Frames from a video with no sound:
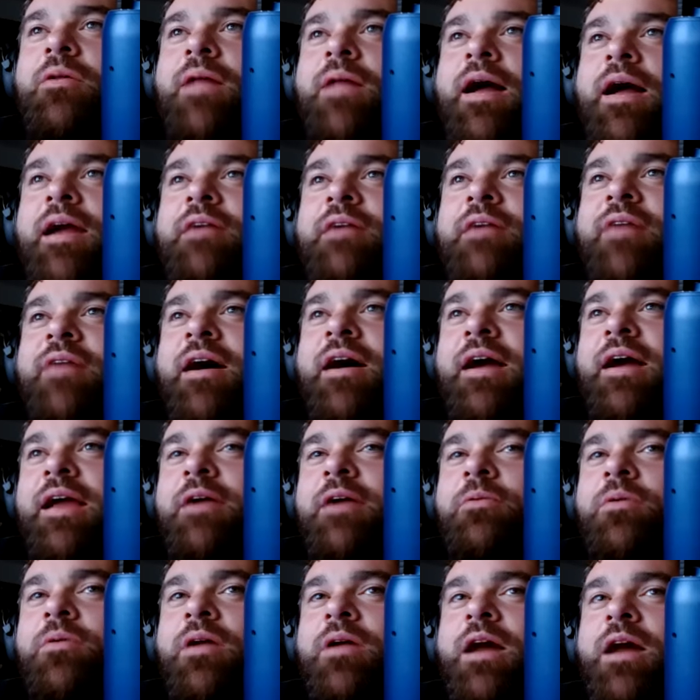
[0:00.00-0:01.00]
Like if I
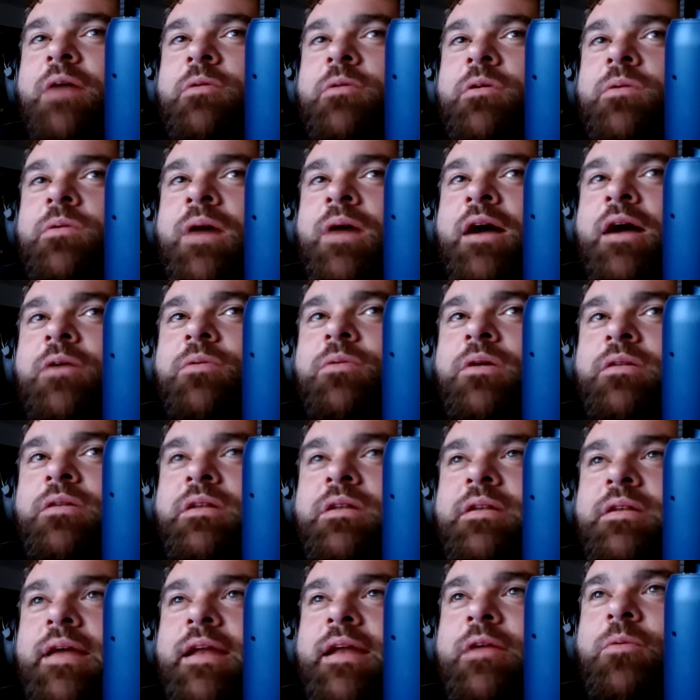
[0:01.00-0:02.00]
get one, I won't like one of
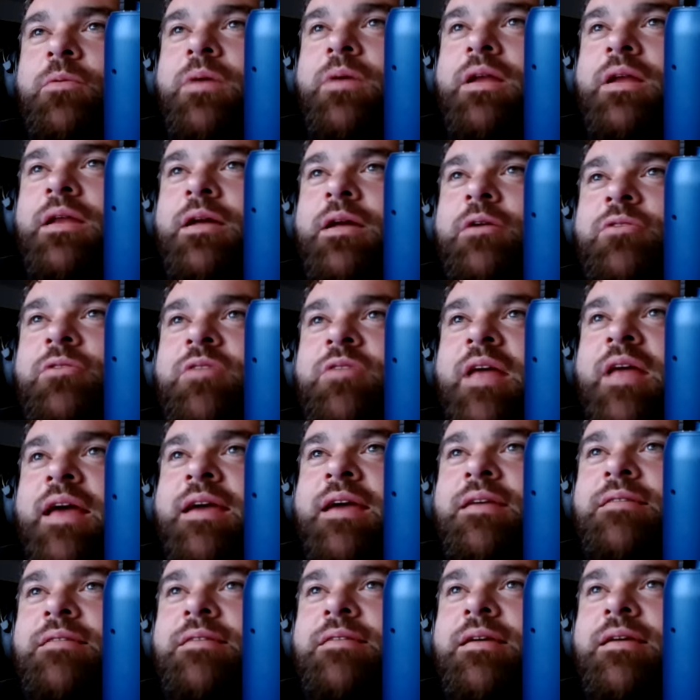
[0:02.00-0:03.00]
the tinted windows, the
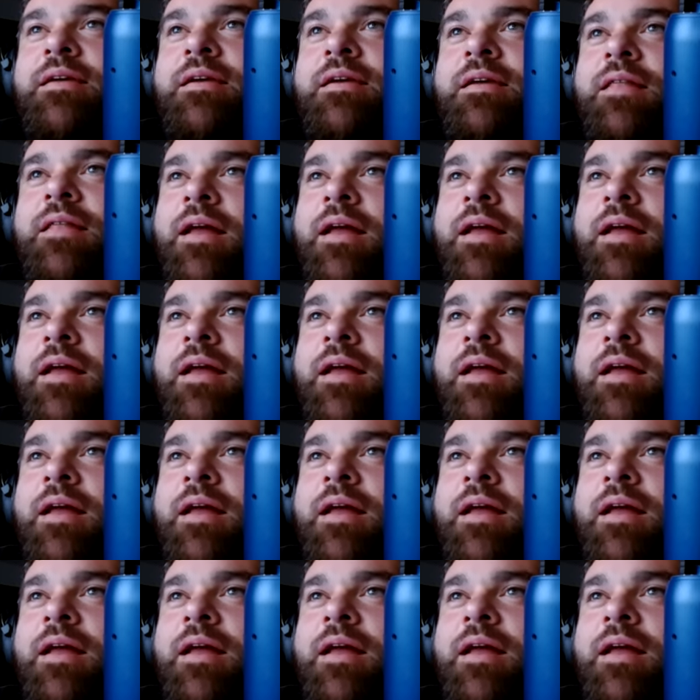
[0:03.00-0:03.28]
AC.